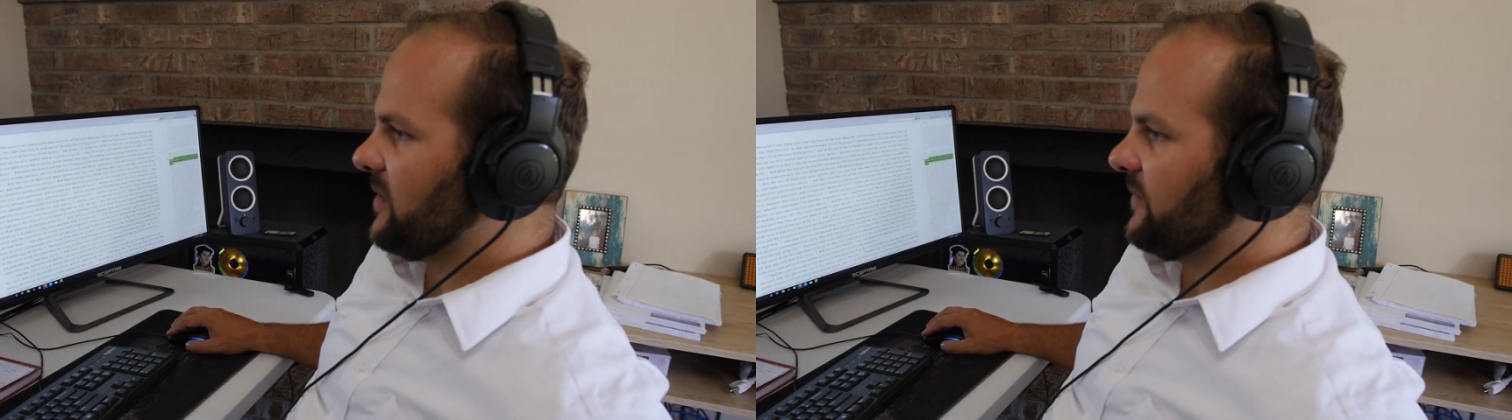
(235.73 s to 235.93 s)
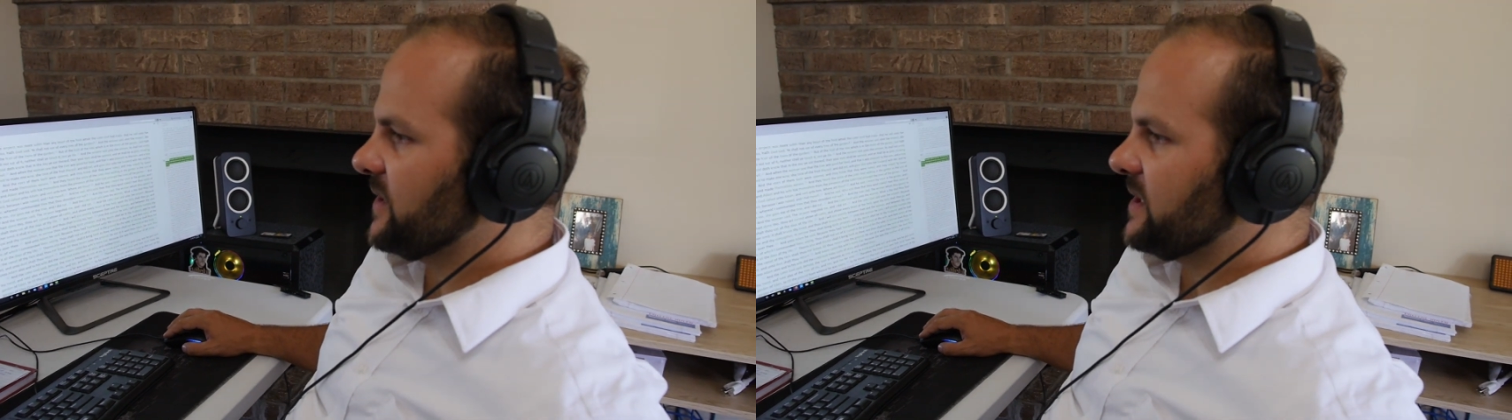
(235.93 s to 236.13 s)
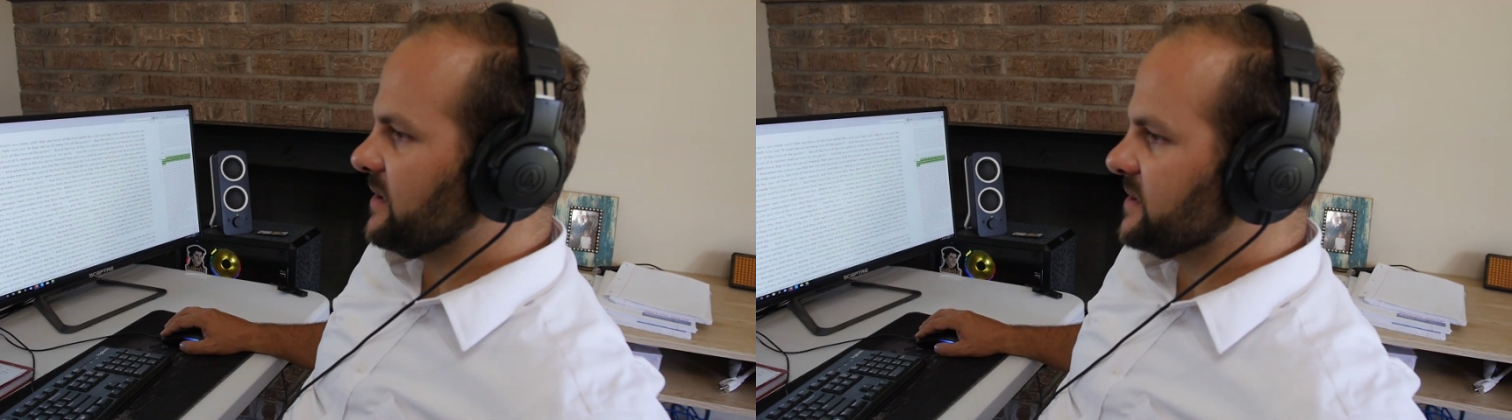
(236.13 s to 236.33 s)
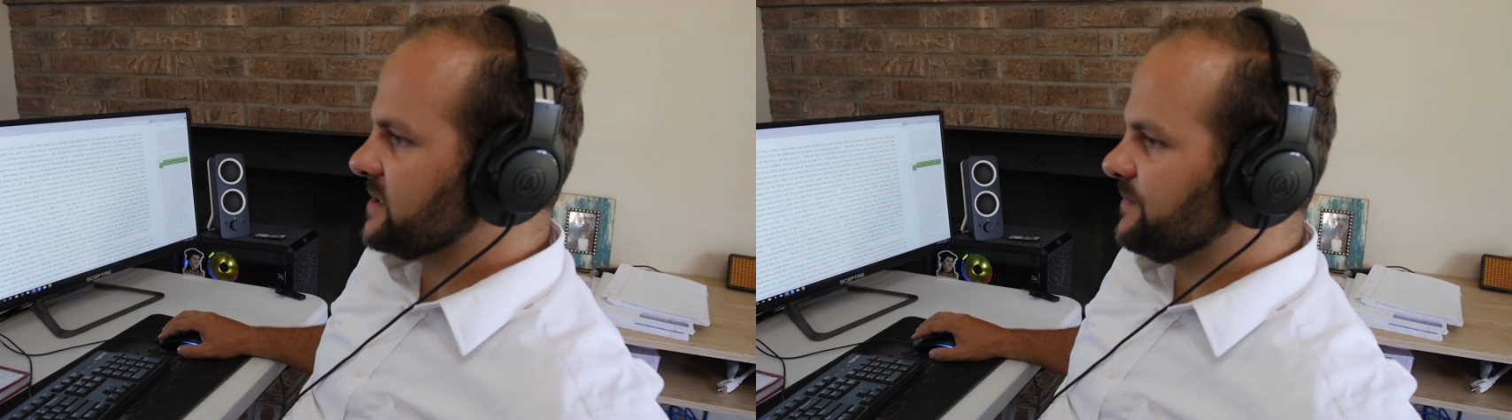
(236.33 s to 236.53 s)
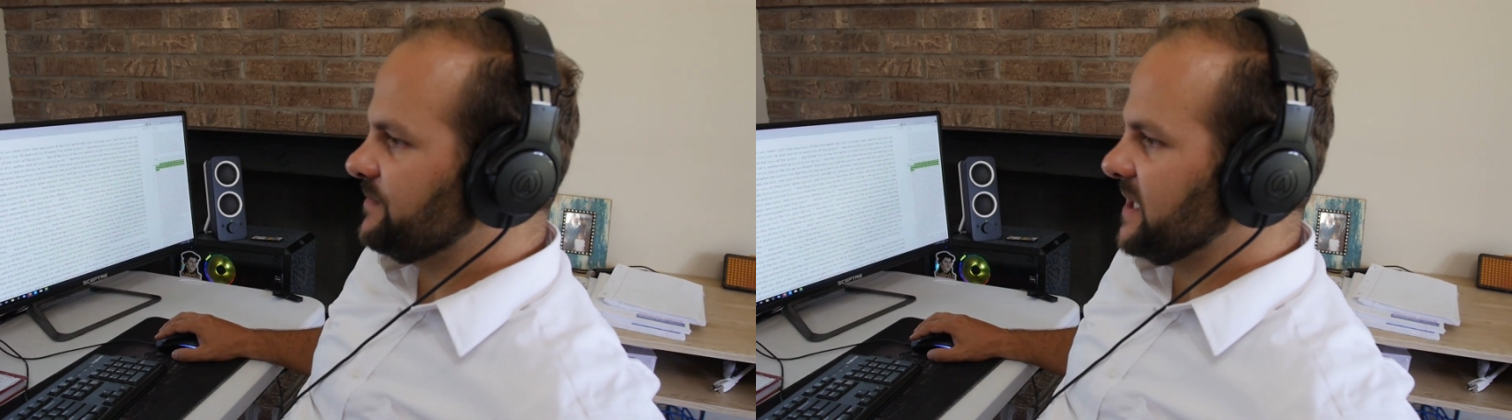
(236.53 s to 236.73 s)
Hopefully
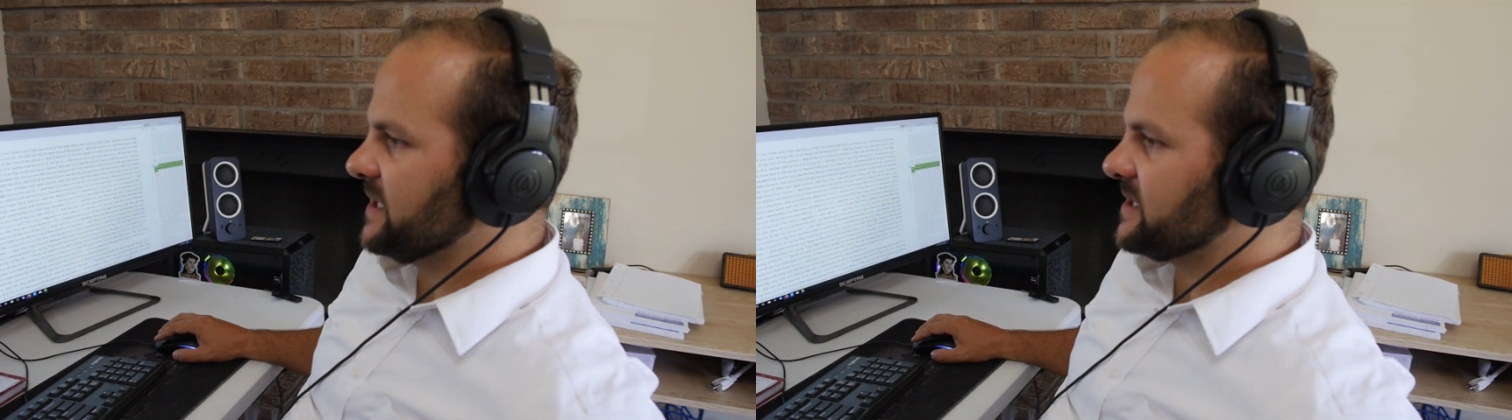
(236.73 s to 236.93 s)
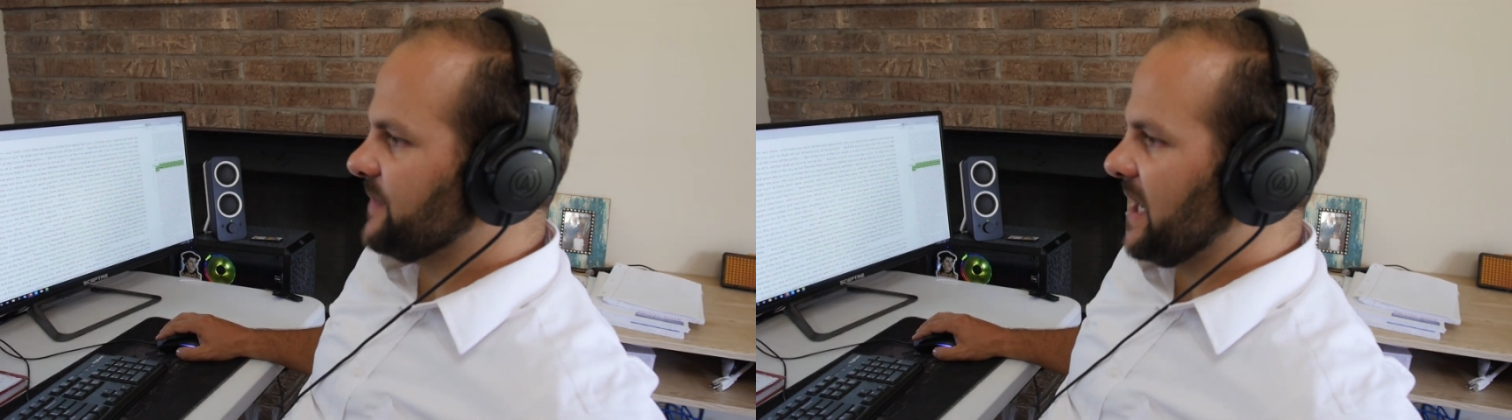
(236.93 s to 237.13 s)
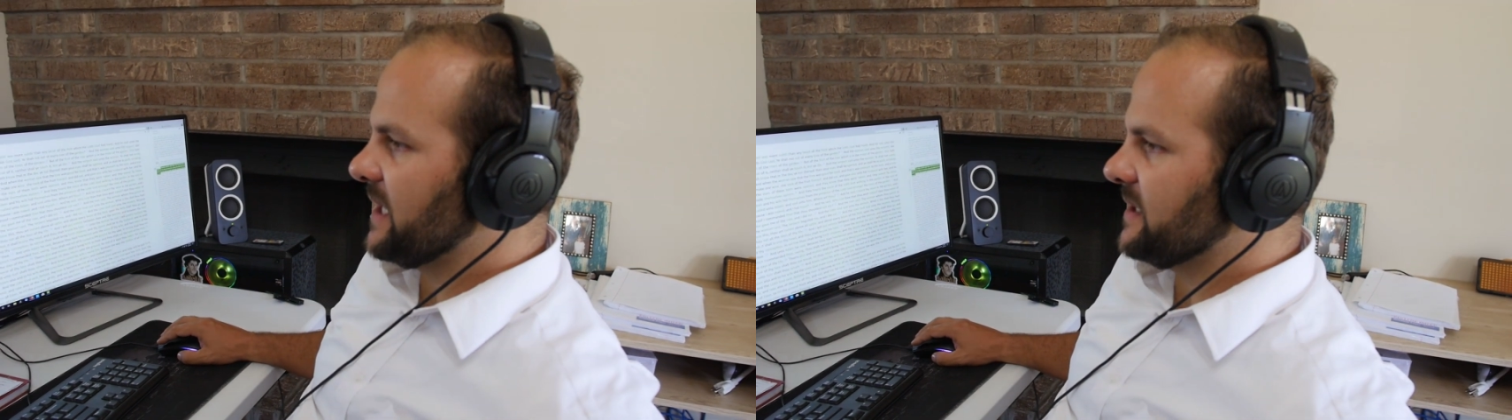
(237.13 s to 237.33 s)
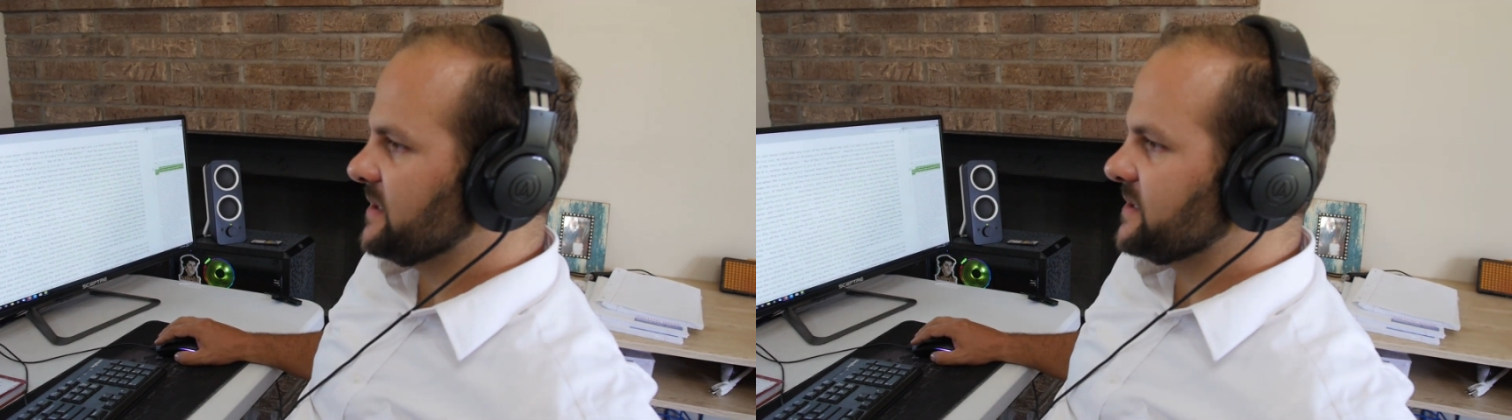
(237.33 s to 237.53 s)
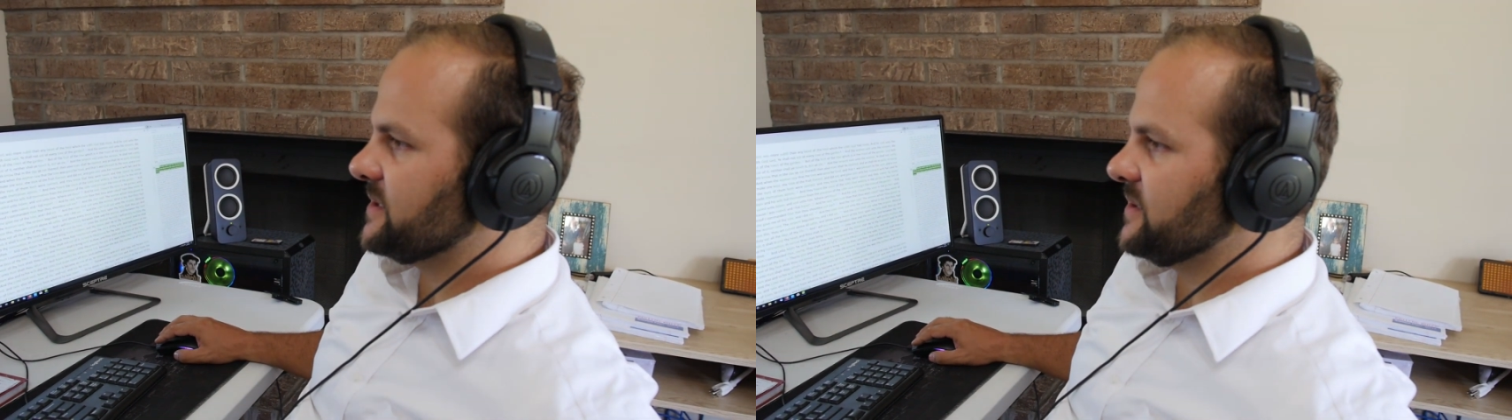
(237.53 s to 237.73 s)
they'll be
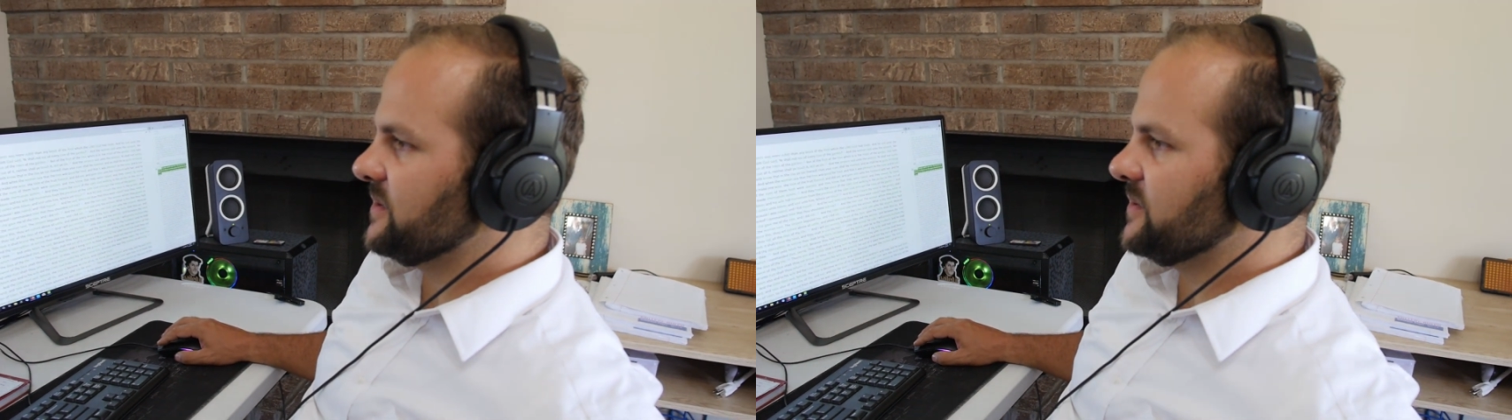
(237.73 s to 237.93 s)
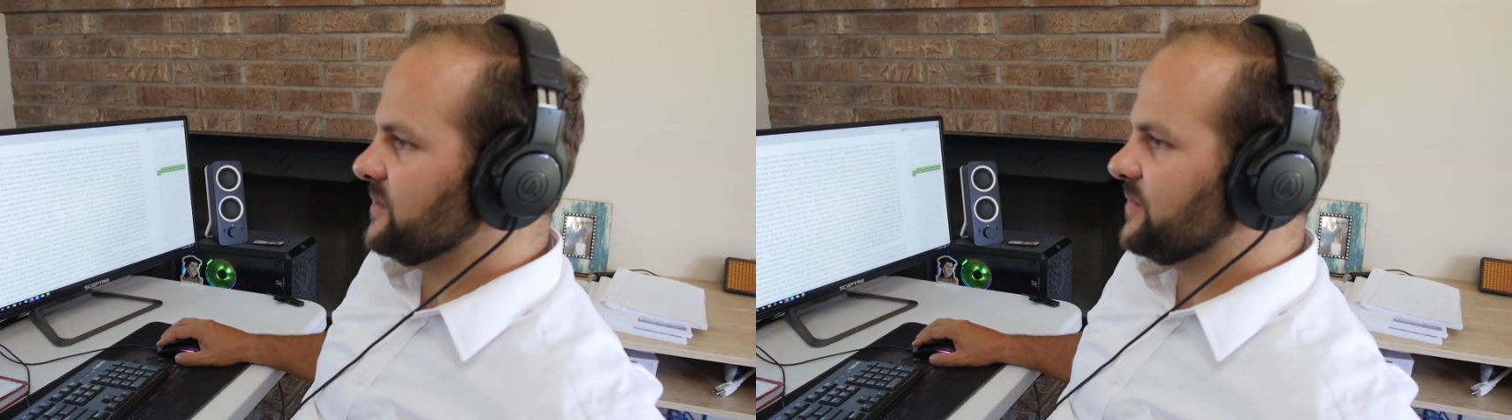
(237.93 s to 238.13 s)
inspired to